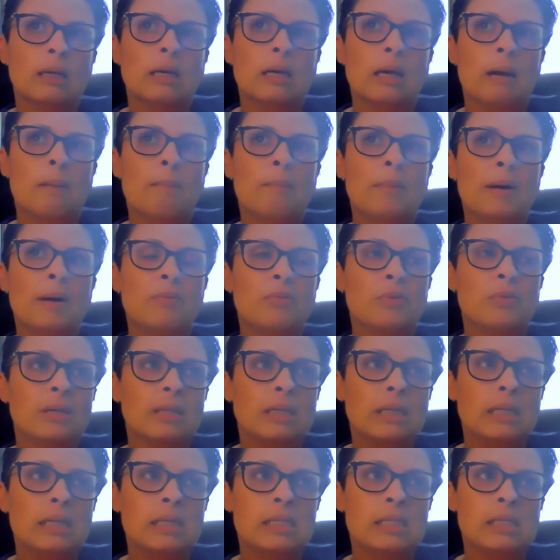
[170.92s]
But
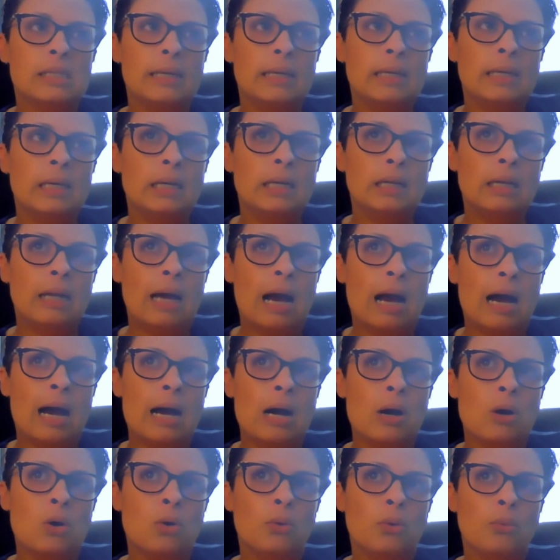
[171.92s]
really seeing
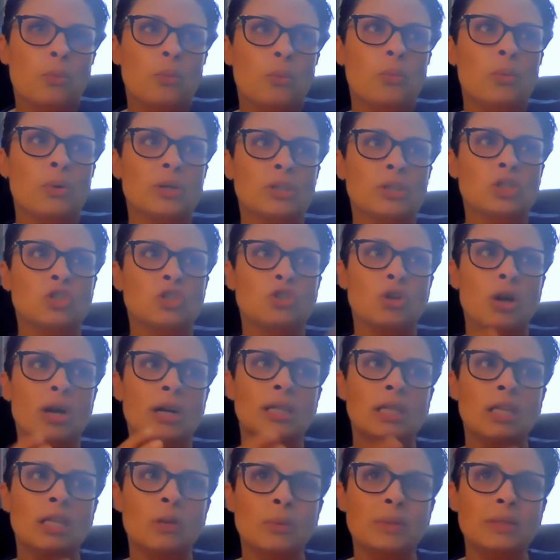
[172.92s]
how we're
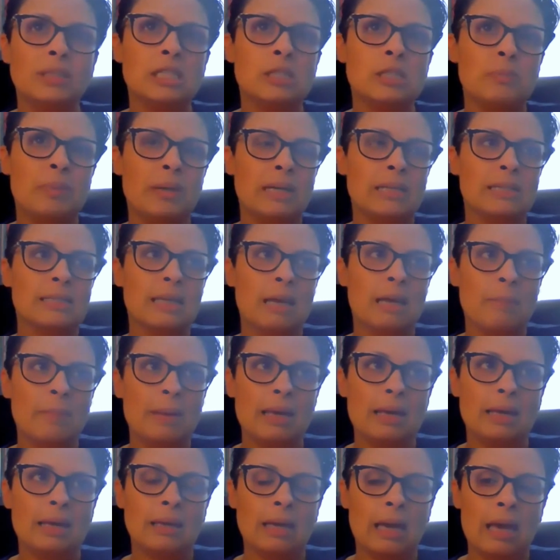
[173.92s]
struggling with this
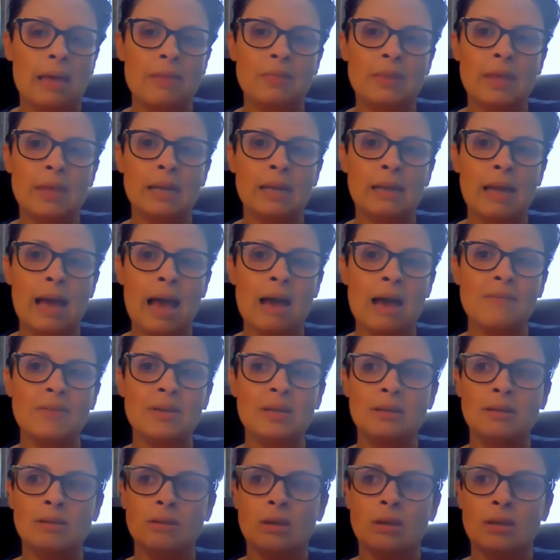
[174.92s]
pandemic, and then
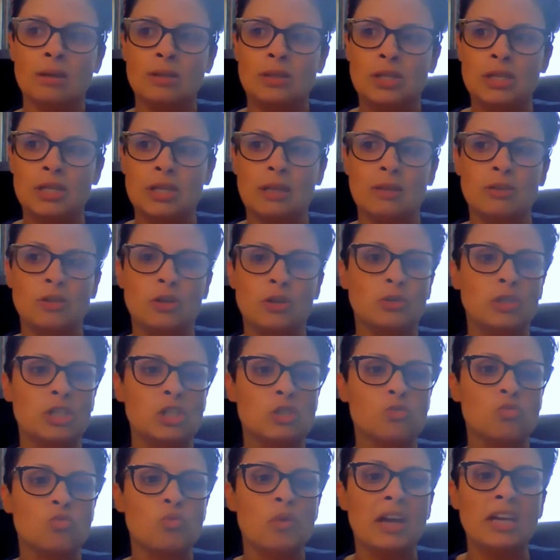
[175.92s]
having you know,
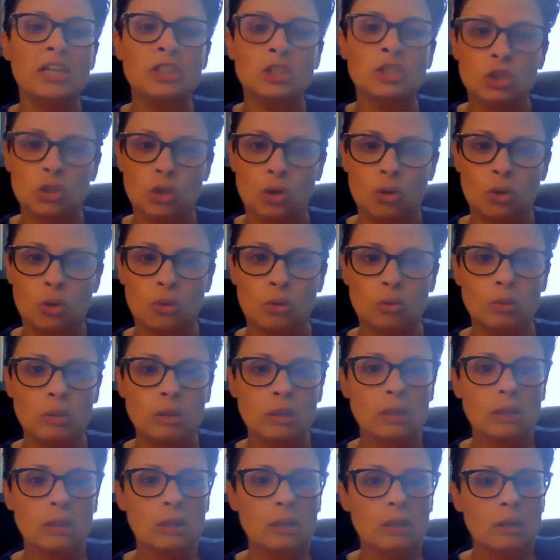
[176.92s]
this racial
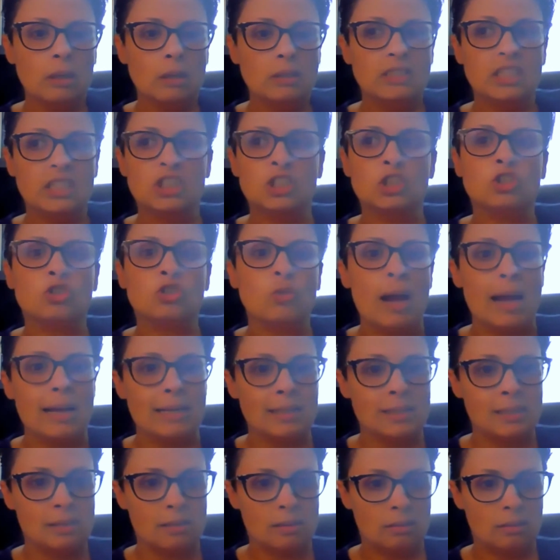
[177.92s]

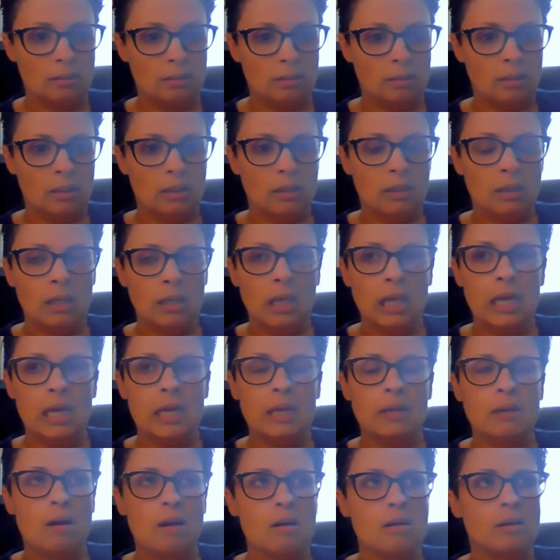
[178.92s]
distress
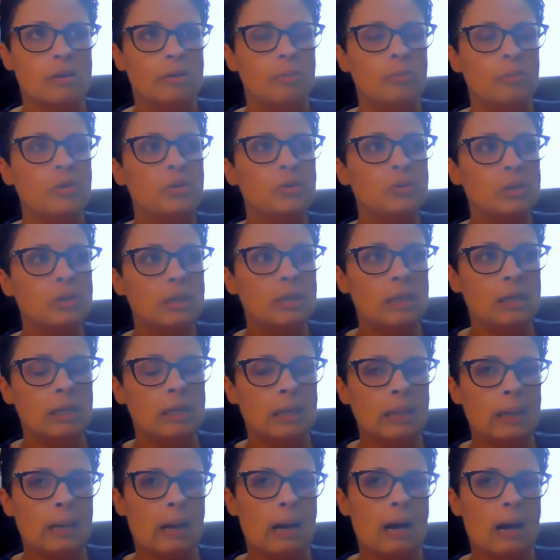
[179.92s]
in our
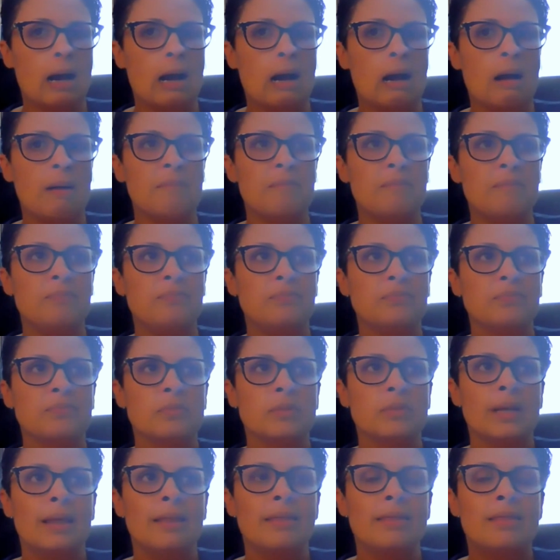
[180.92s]
community,
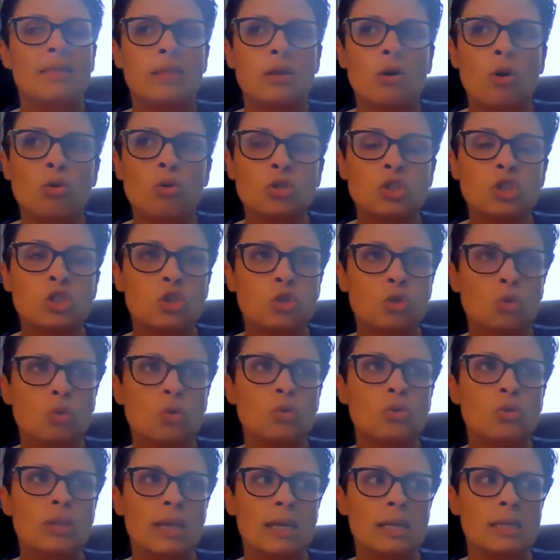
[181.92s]
those
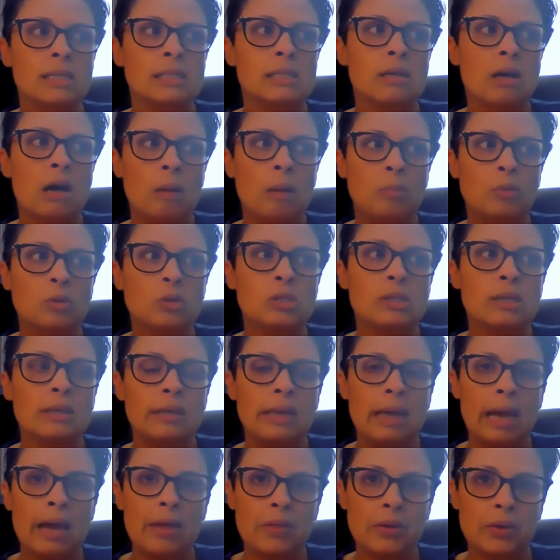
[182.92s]
two things coupled
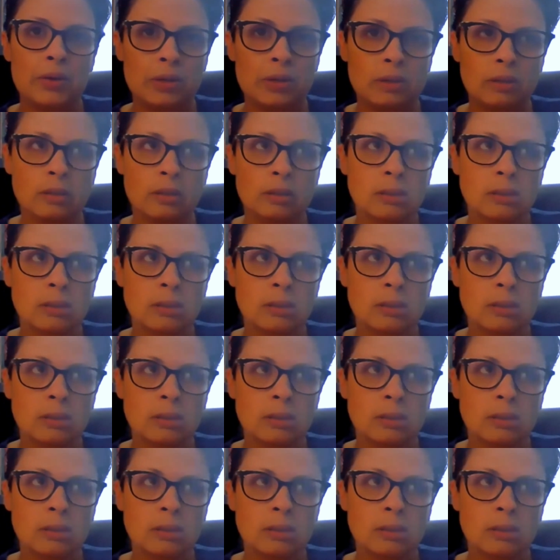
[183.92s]
together